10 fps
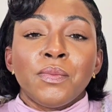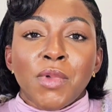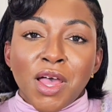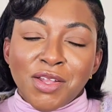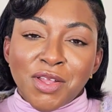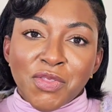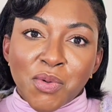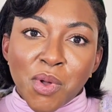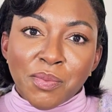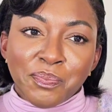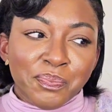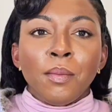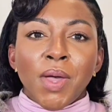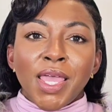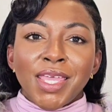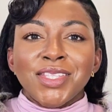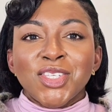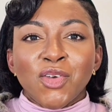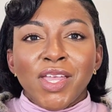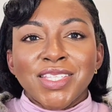another one. By
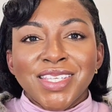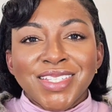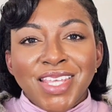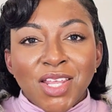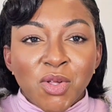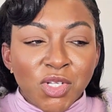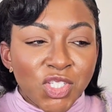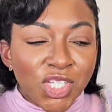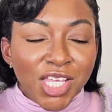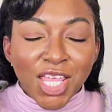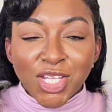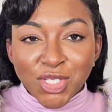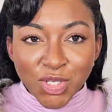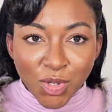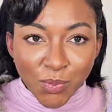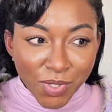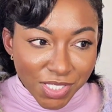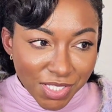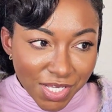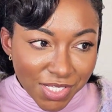integrating technology into your
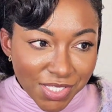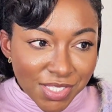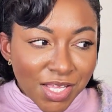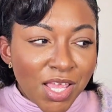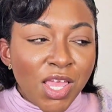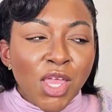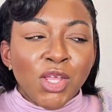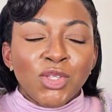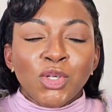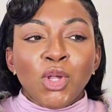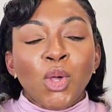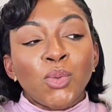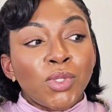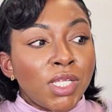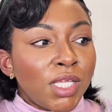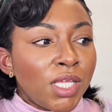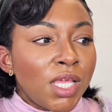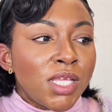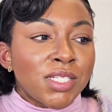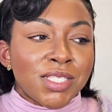business, not only
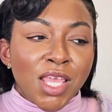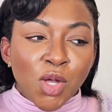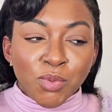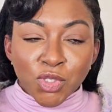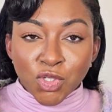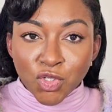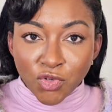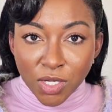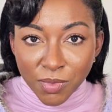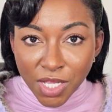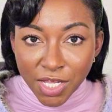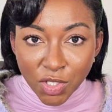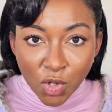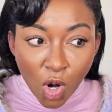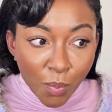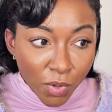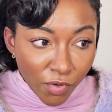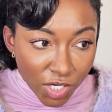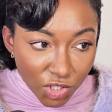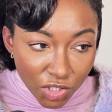does it help to streamline your
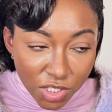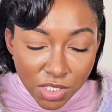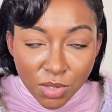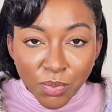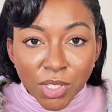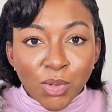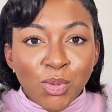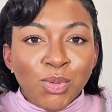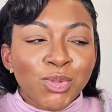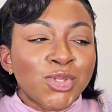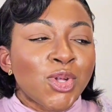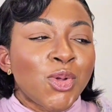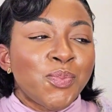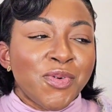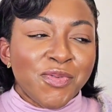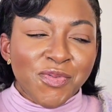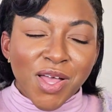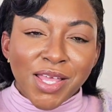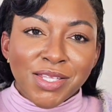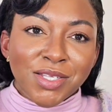operations, but it also
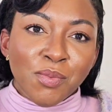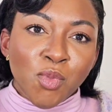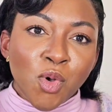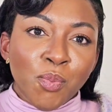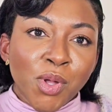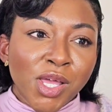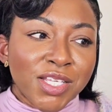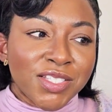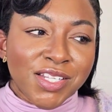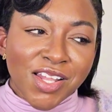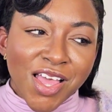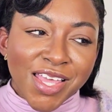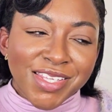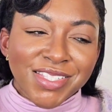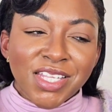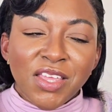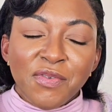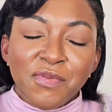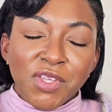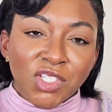provides a more personalized,
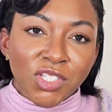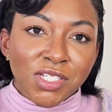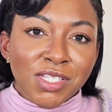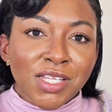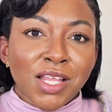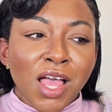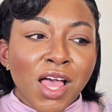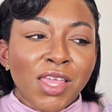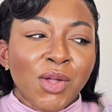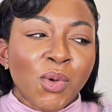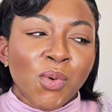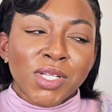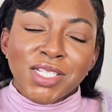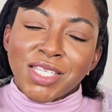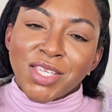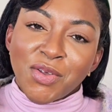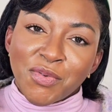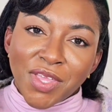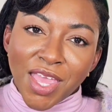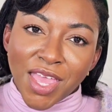efficient, and higher quality
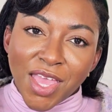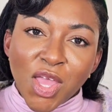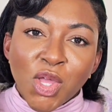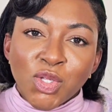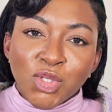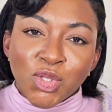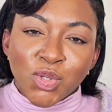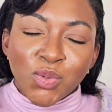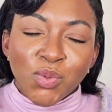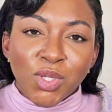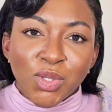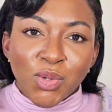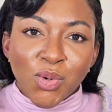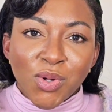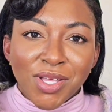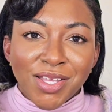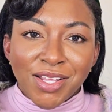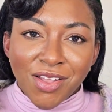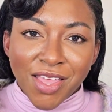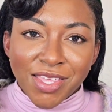of care to your
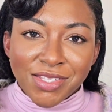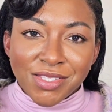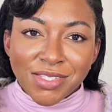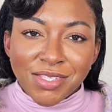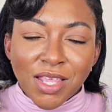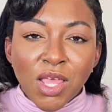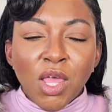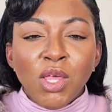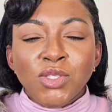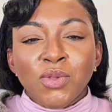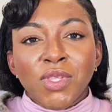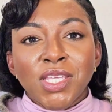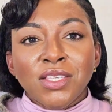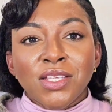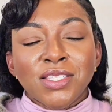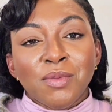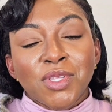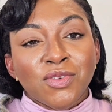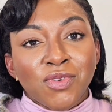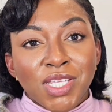clients. So these are some of
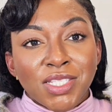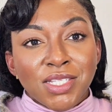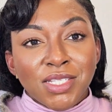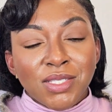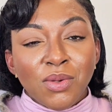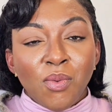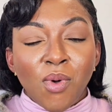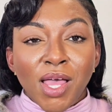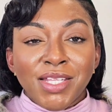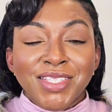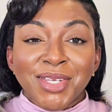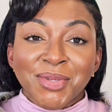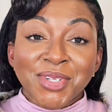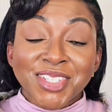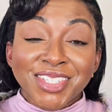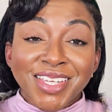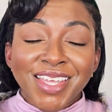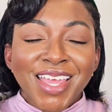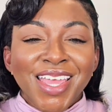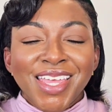the reasons why technology
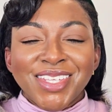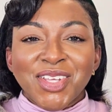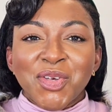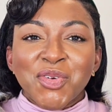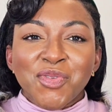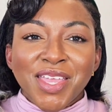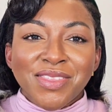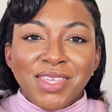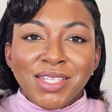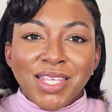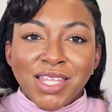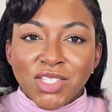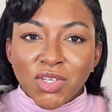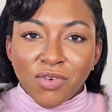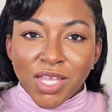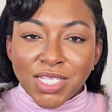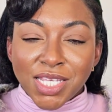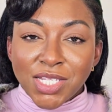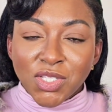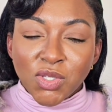is a great thing to integrate
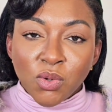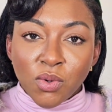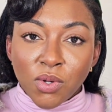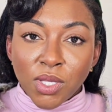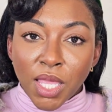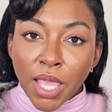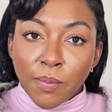into your care